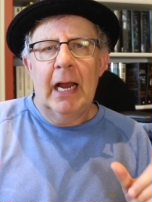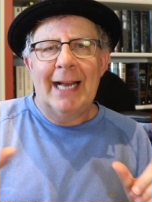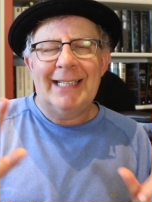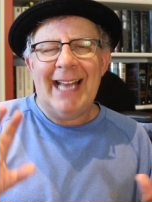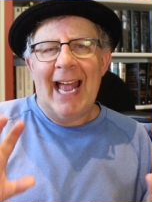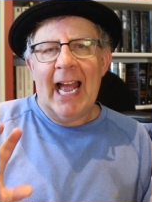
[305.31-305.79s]

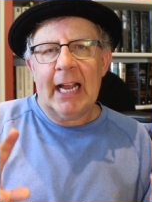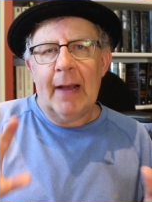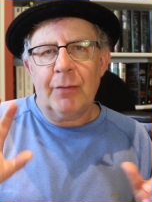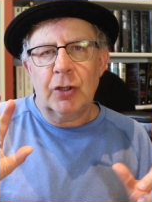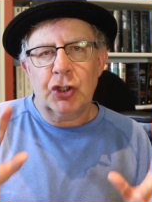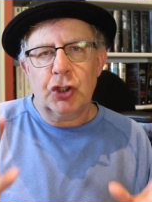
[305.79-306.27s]
Attack
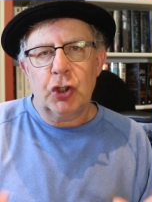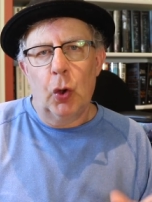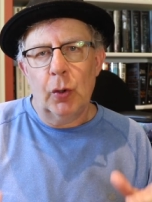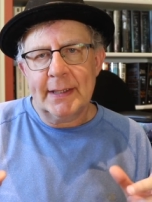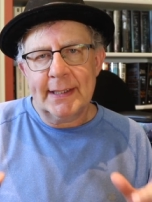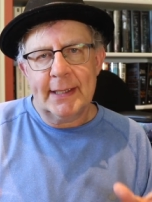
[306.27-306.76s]
of the
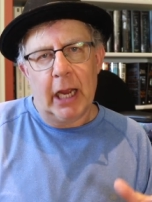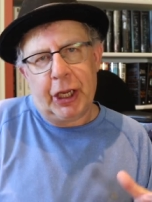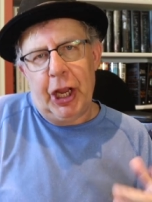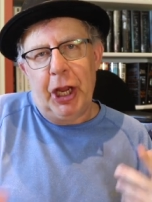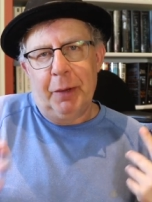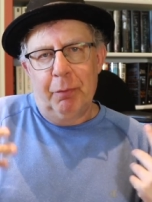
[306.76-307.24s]

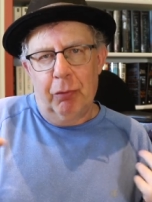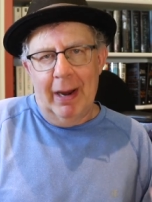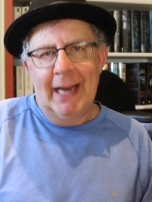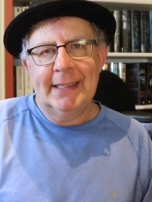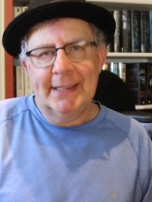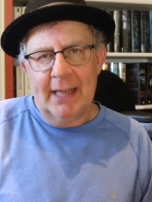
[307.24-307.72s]
Soul-Sucking
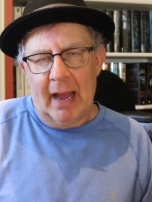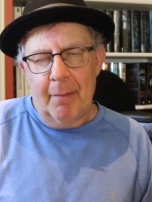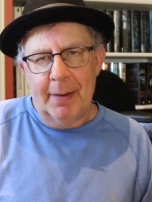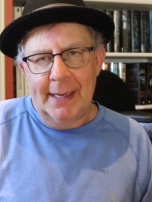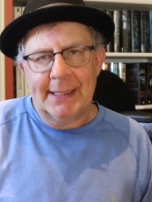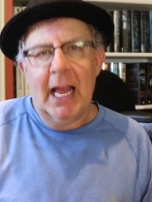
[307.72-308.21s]
Brain
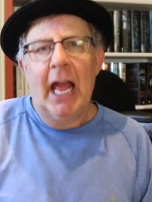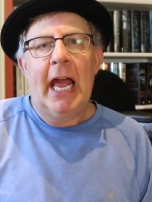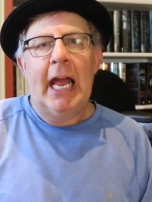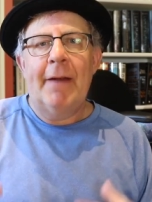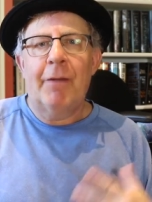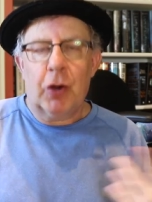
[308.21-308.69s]
Zombies.
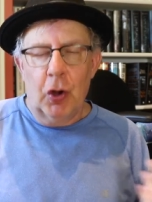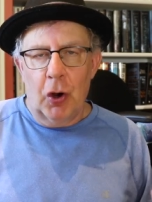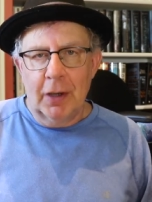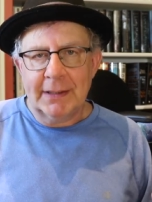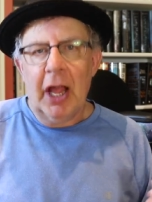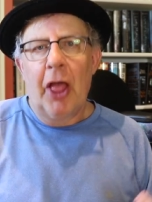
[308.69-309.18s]
And of
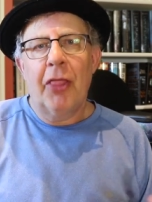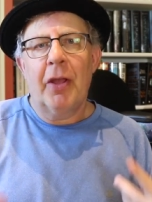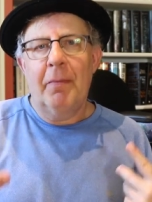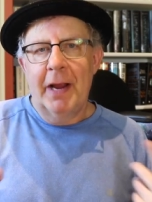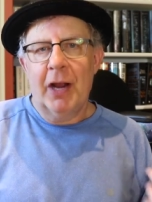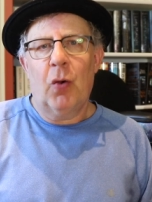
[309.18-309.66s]
course,
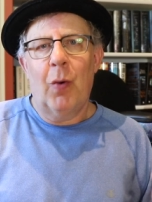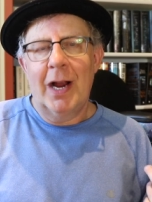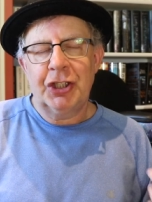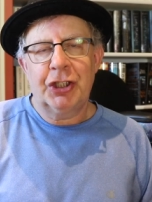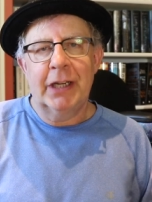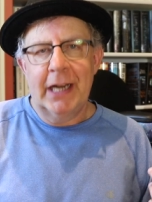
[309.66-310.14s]
the big
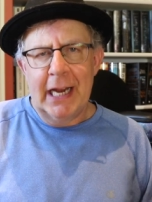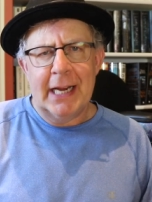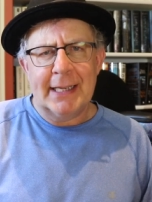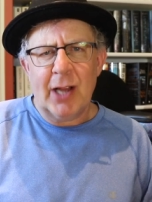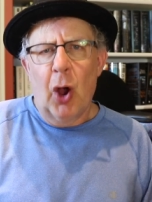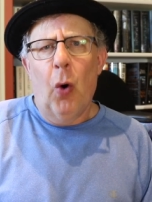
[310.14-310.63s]
question
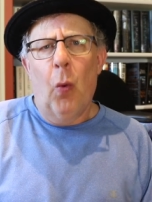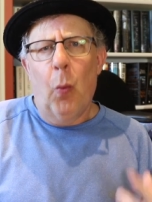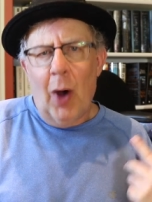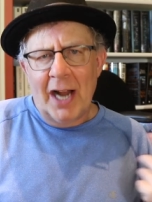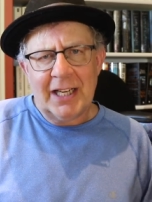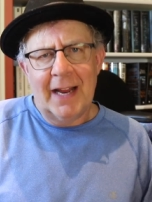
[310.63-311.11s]
is,
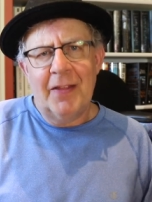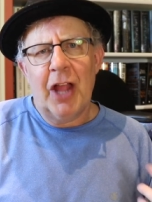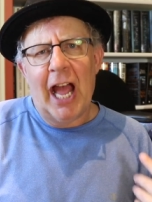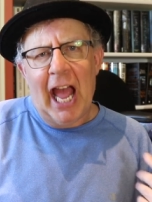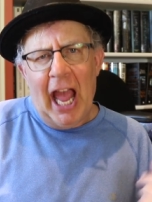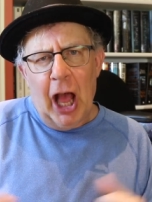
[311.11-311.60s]
what in
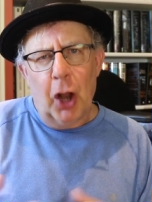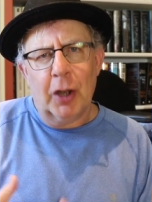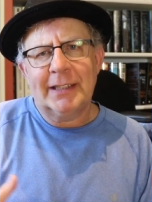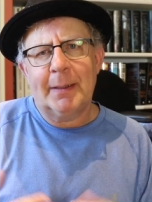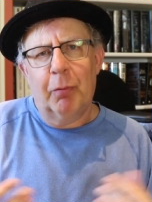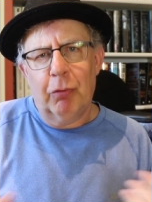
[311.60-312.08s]
the hell
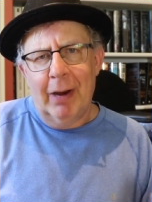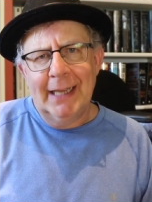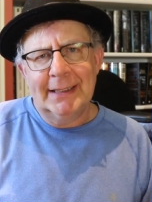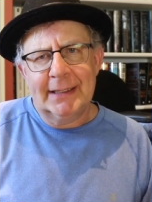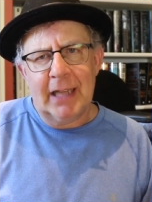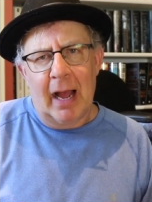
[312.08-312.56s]
is a
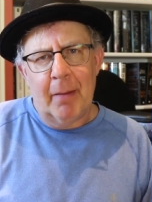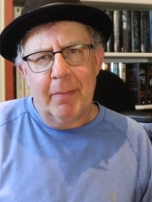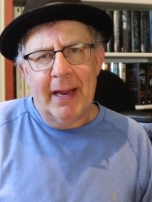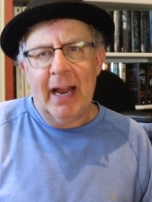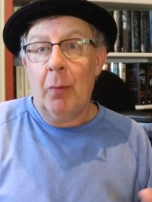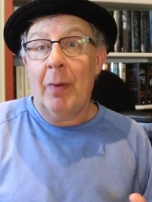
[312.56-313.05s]
brain
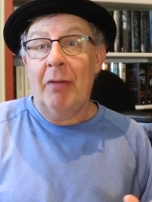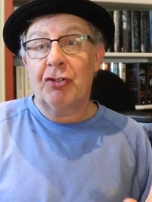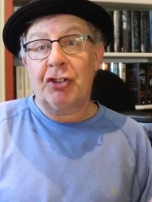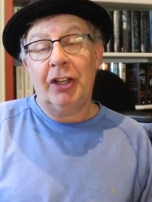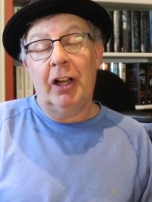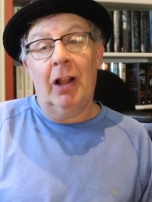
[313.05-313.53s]
zombie? And we
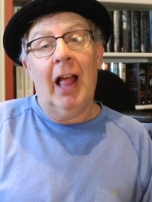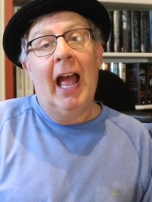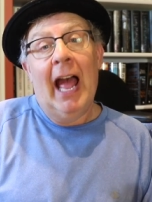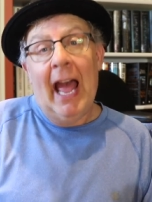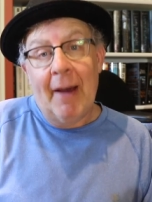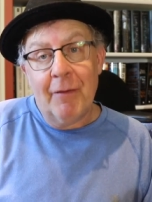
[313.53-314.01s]
still
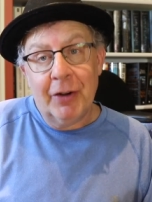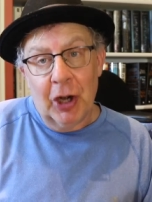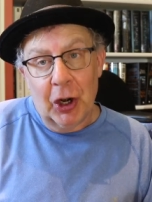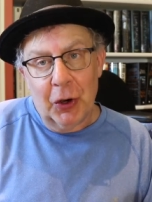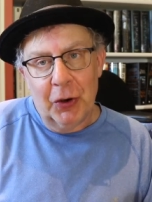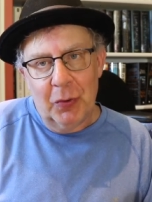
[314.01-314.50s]
haven't
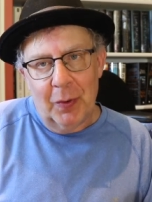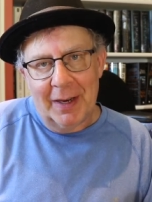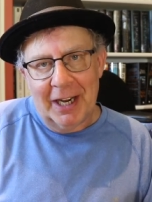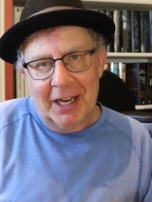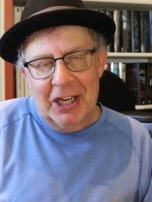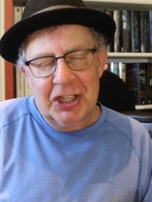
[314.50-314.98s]
learned what
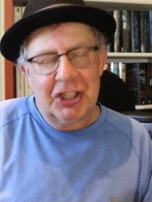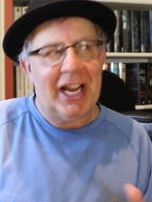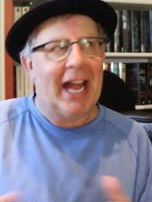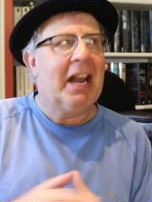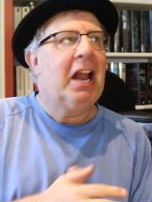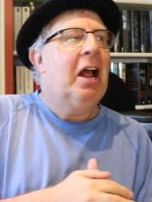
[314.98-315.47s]
it is
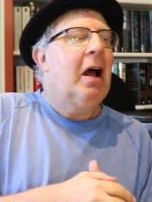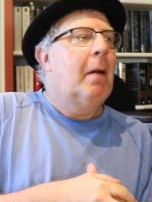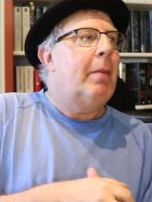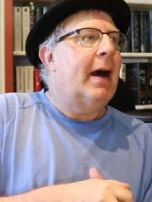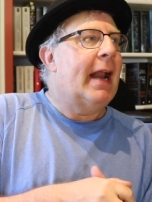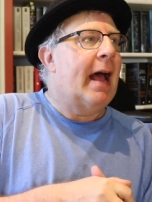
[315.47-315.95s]
yet.
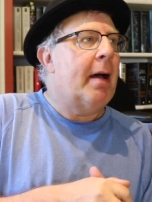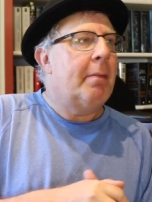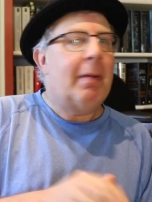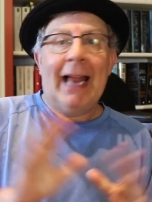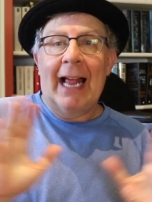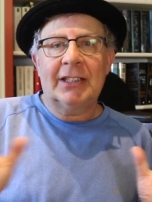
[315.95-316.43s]

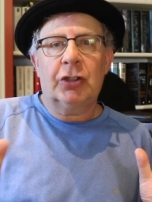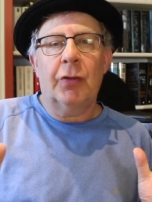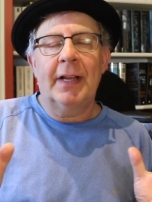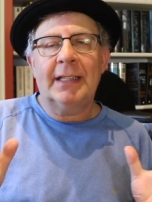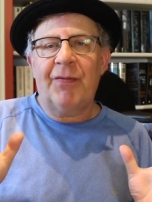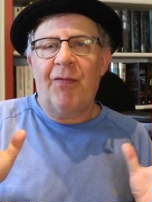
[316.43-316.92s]
But so
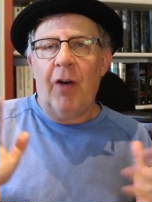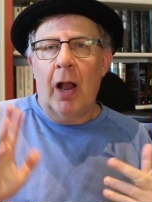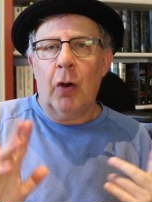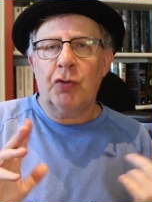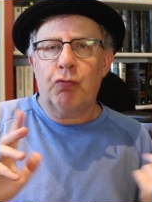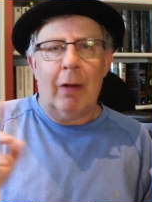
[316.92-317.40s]
this
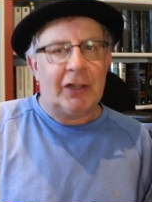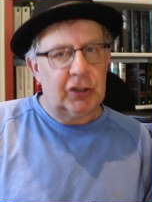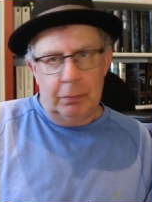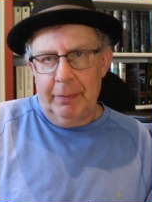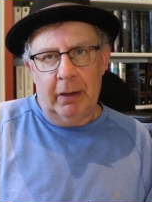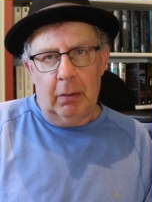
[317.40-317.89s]
follows
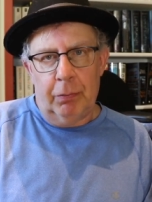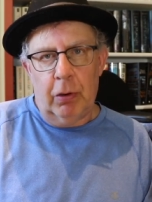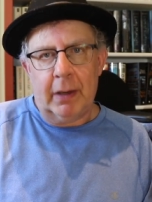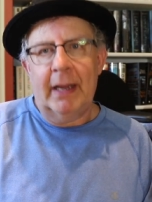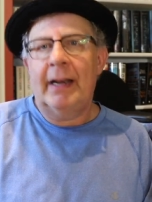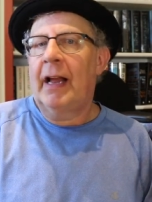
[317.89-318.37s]
Russell
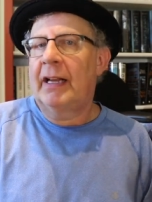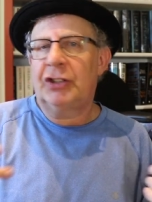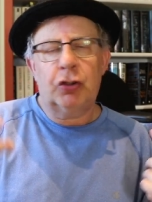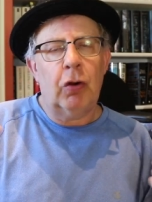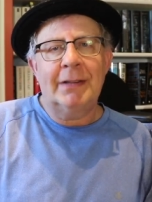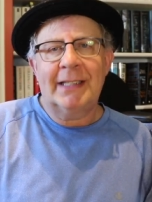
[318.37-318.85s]
Middlebrook and
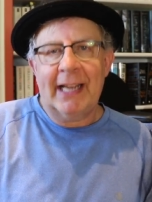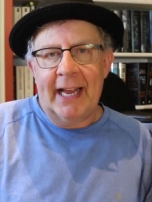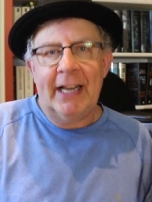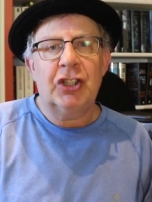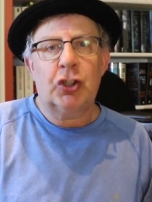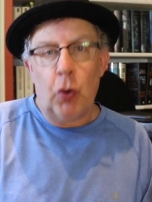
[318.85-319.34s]
stories
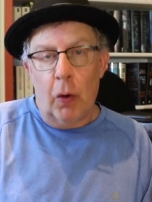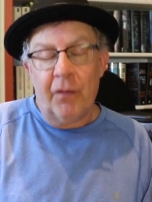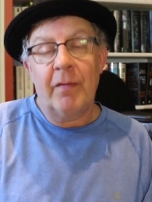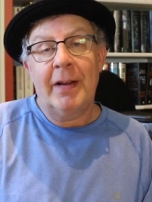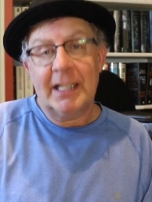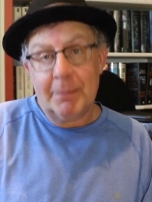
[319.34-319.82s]
again is told
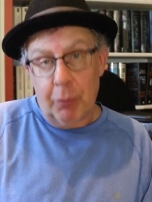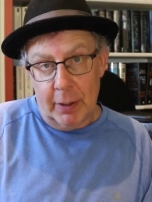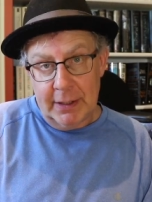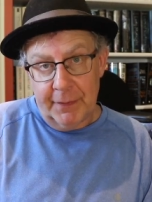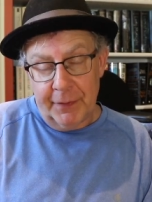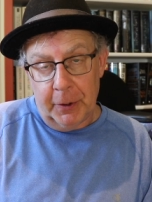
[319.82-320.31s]
from his
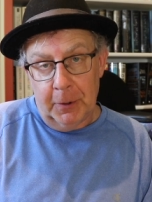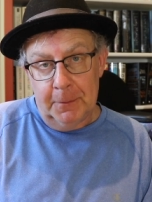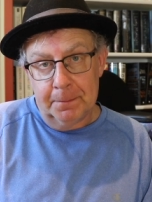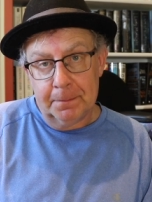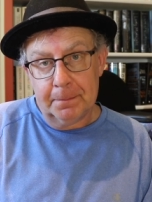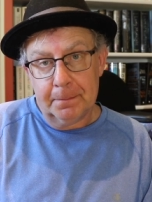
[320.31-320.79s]
point of view.